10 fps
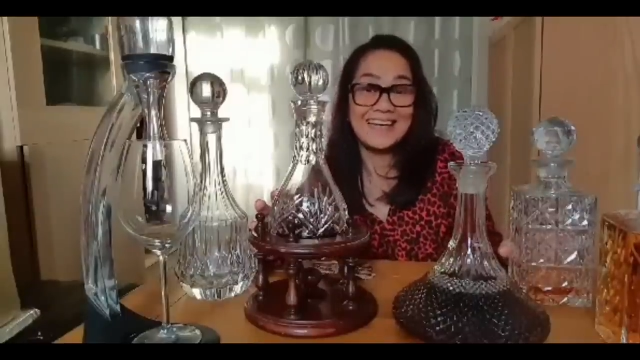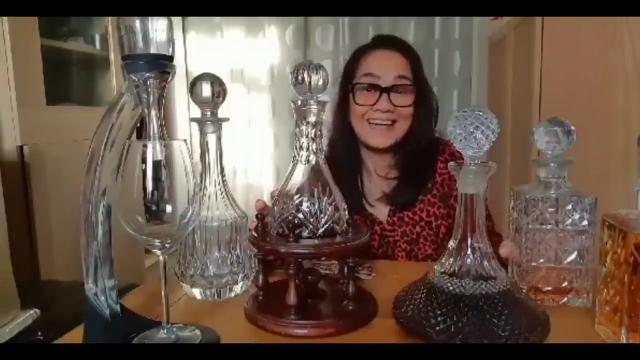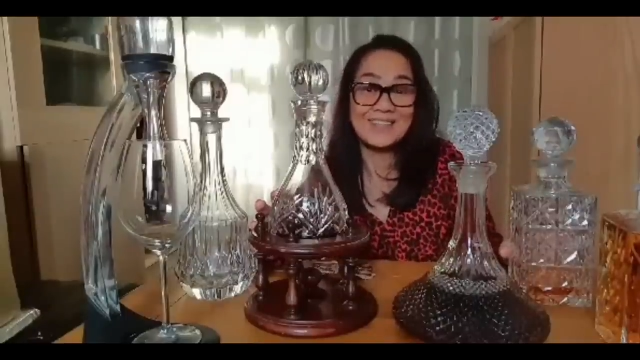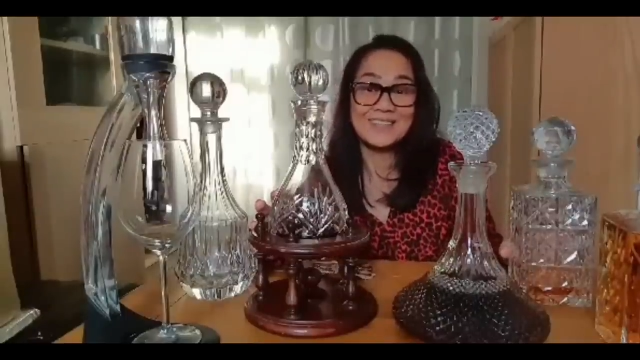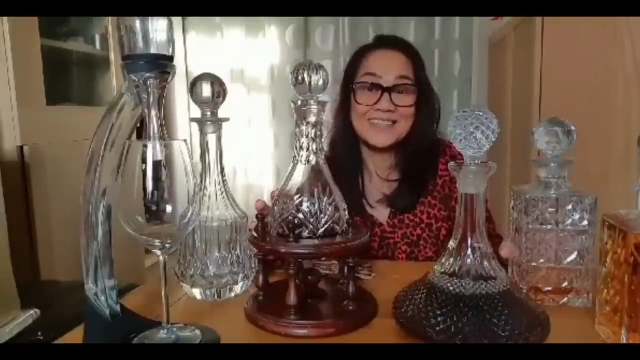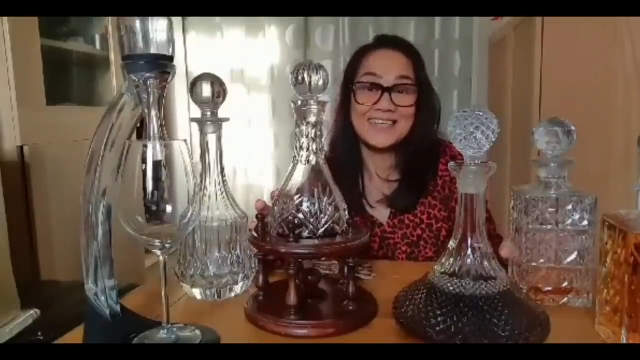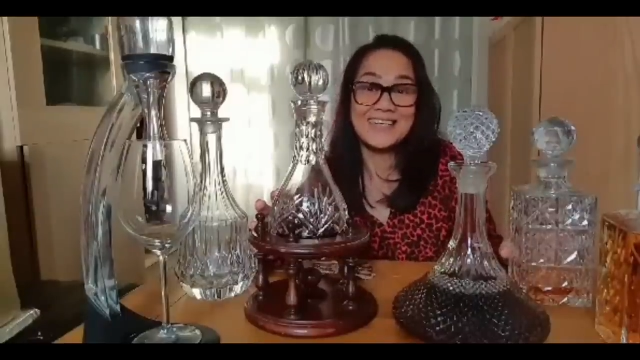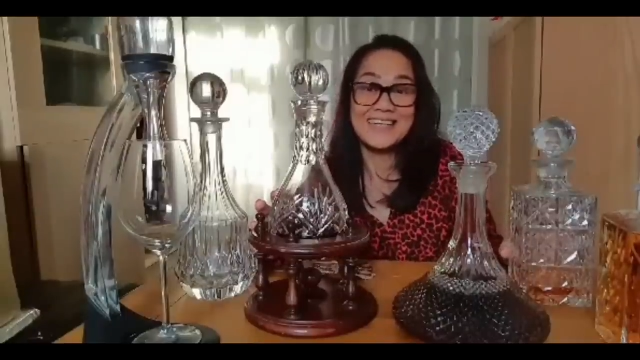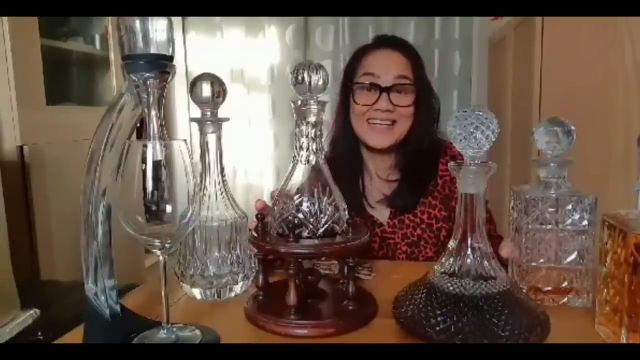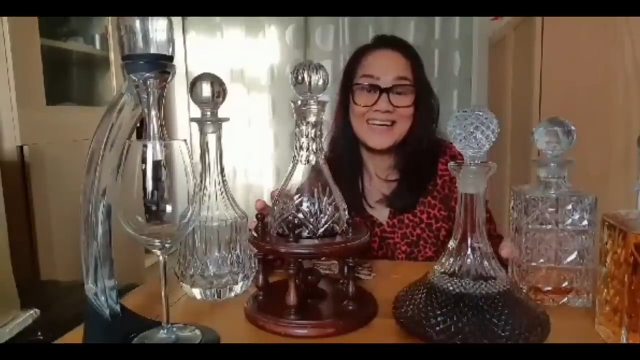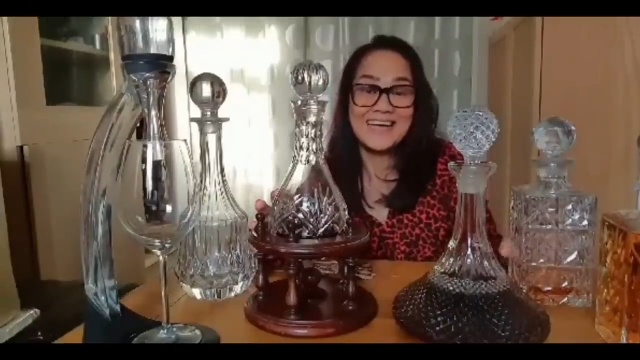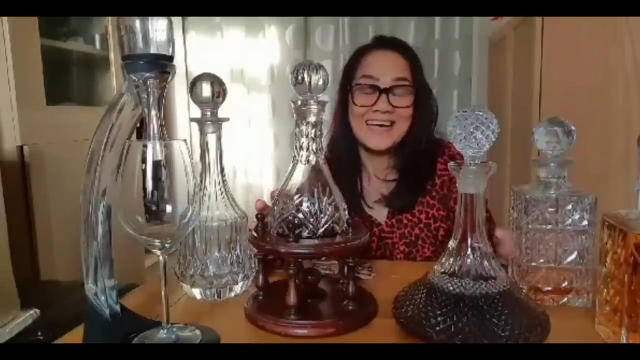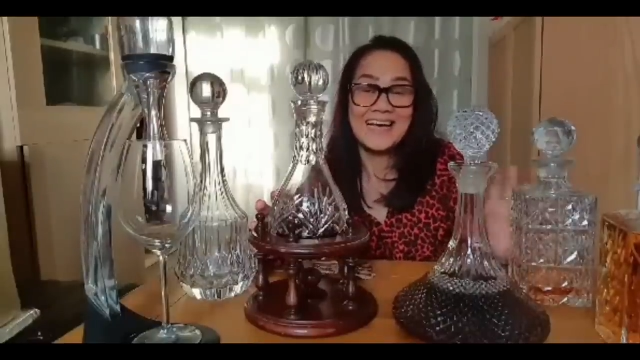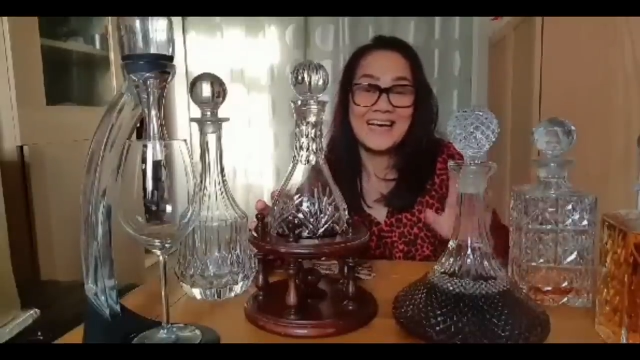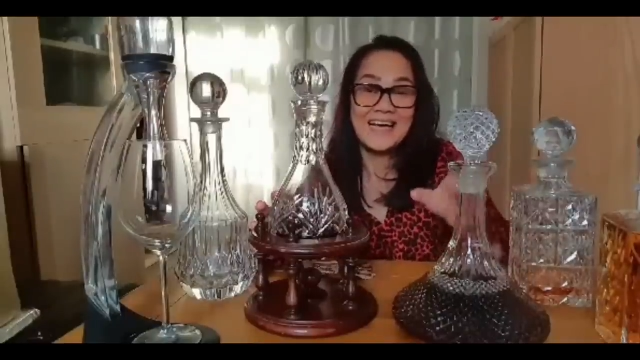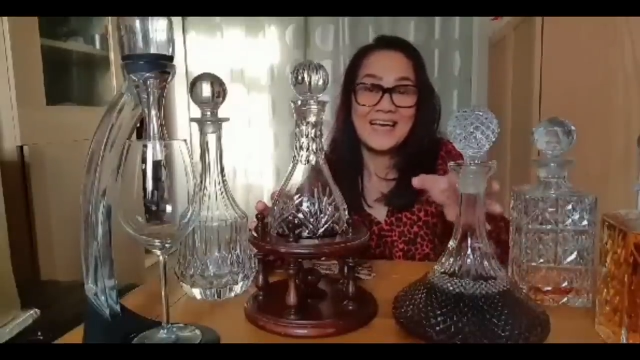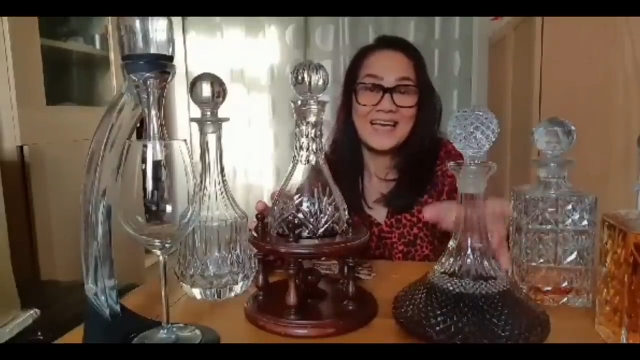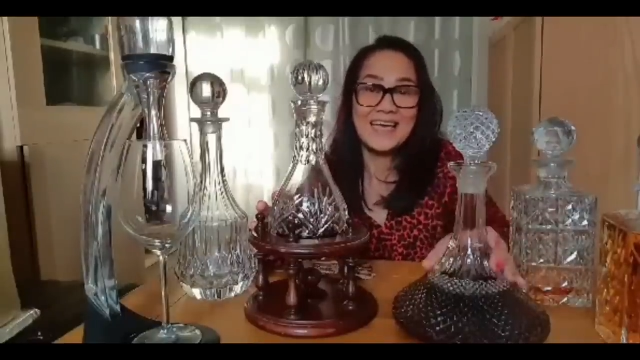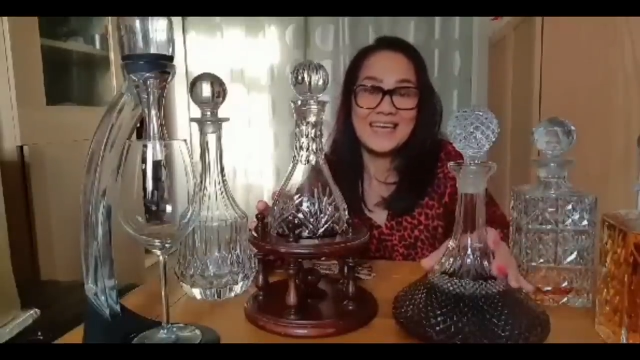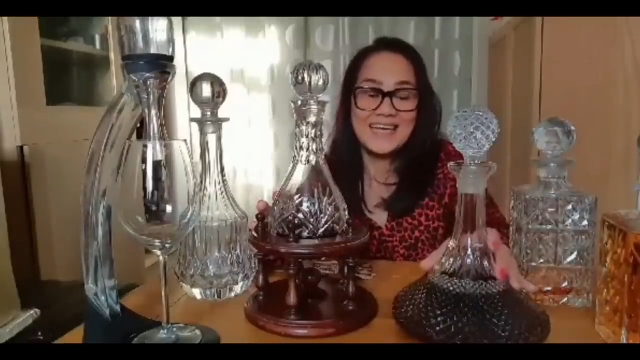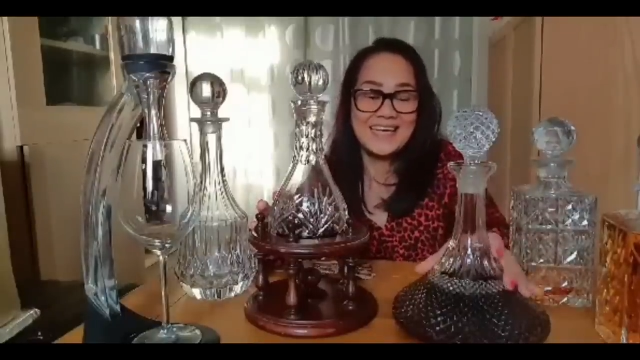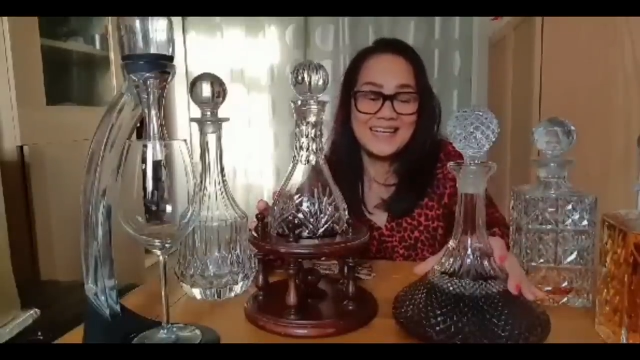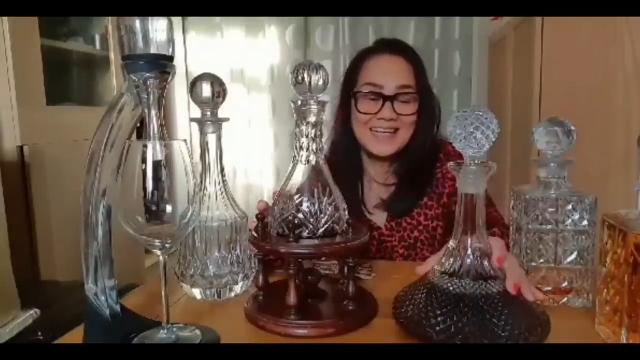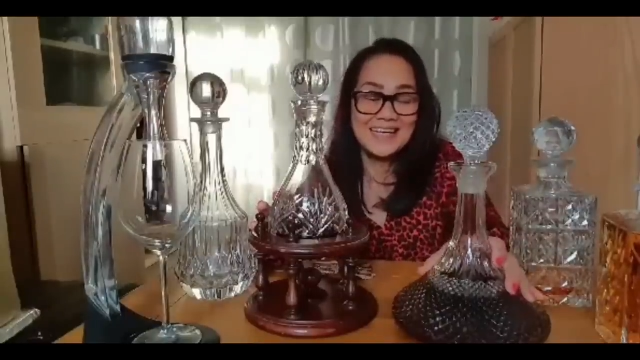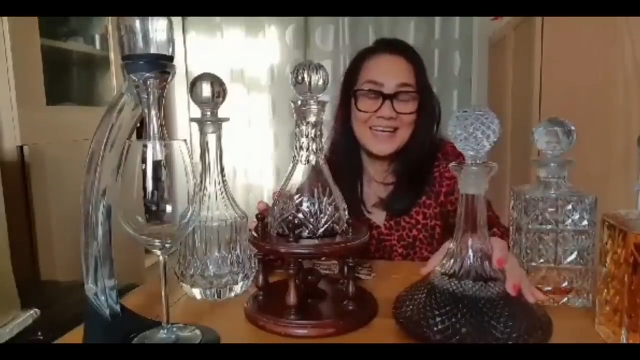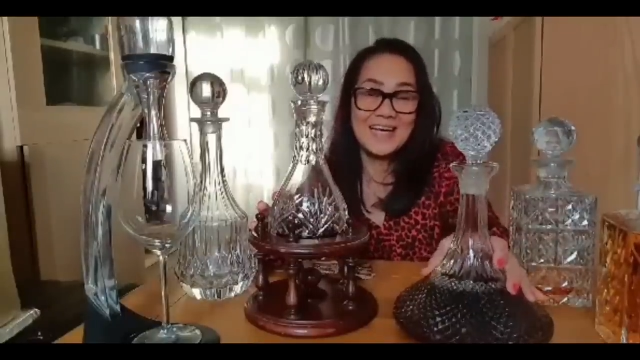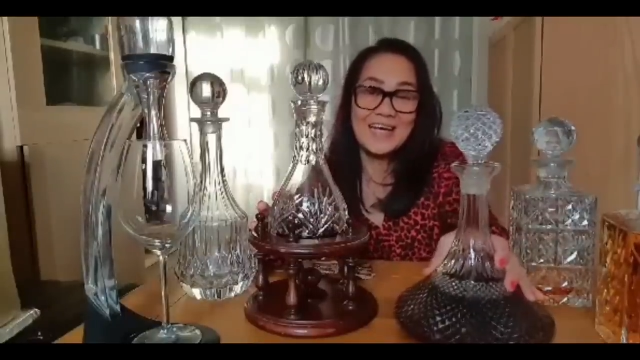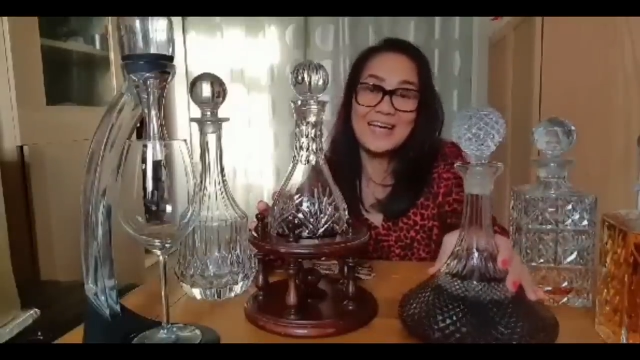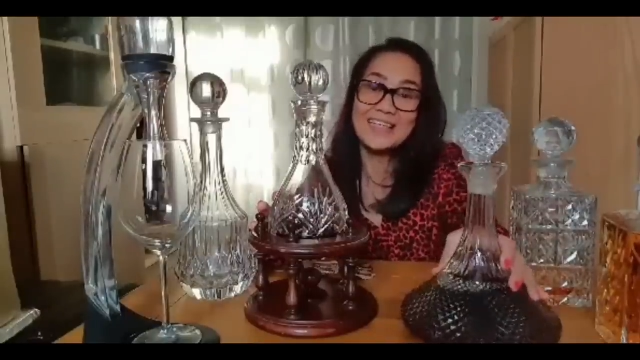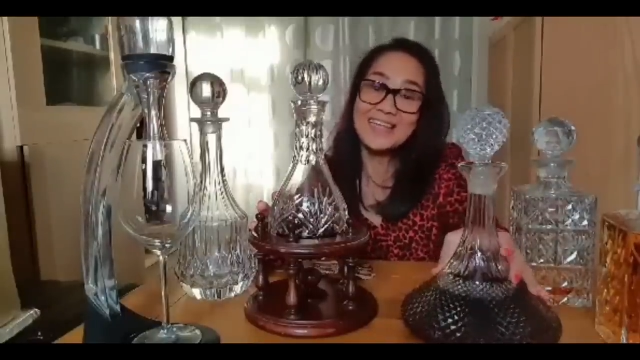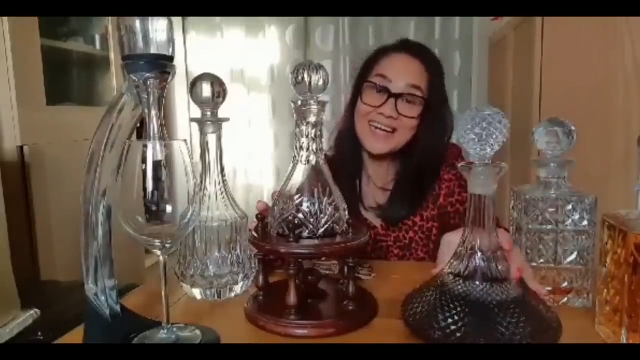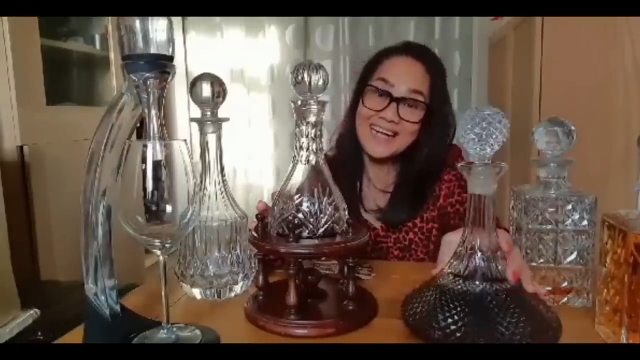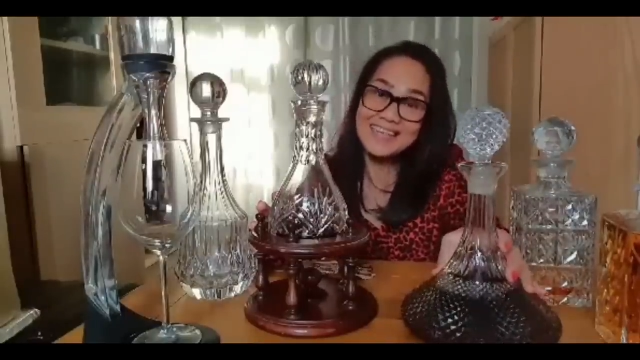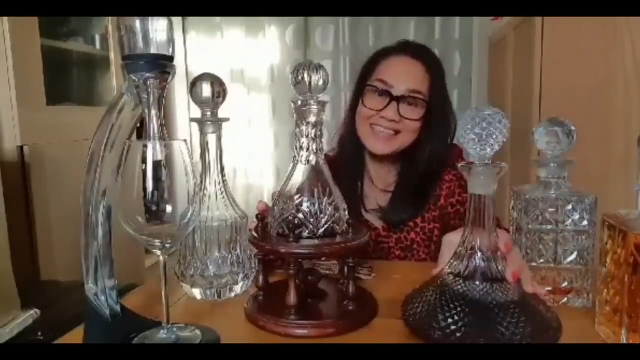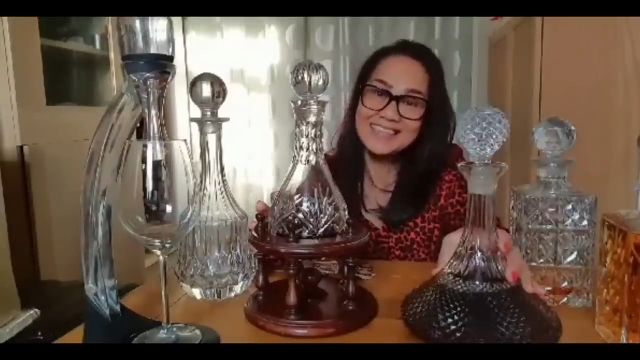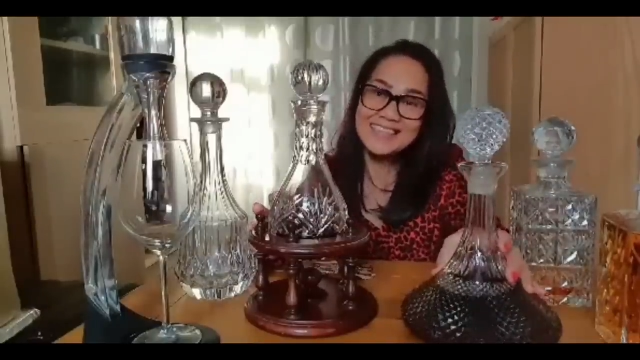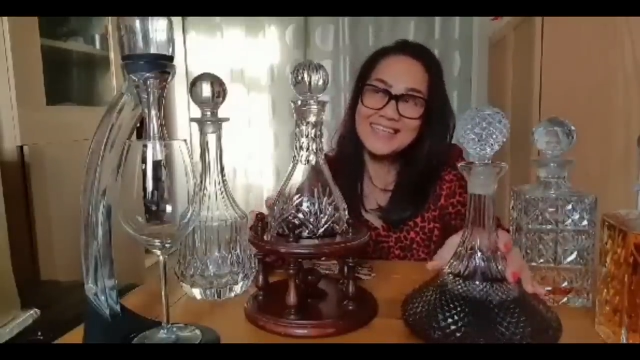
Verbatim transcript: Yeah, because he he he drinks,